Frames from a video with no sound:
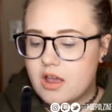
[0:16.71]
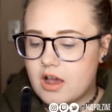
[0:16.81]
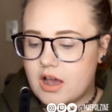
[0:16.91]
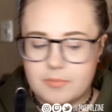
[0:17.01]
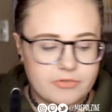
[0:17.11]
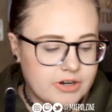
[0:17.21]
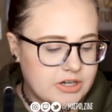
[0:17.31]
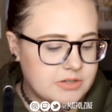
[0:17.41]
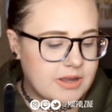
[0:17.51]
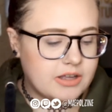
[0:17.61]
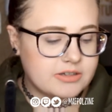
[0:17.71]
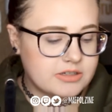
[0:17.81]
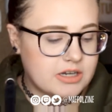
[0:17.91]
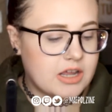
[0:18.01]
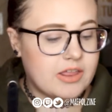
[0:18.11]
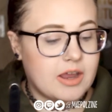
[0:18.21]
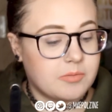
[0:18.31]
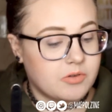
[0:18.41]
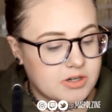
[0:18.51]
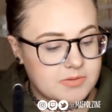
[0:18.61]
Um, for each palette that
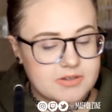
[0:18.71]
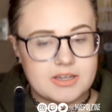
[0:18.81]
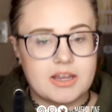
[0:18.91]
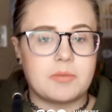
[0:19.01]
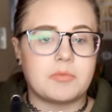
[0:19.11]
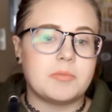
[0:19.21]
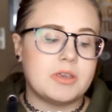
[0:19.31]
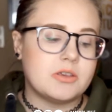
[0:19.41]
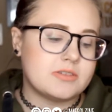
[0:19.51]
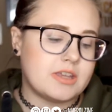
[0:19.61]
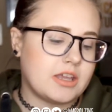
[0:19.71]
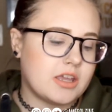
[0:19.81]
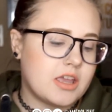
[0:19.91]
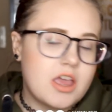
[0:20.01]
I'm going to be using, I'm going to be using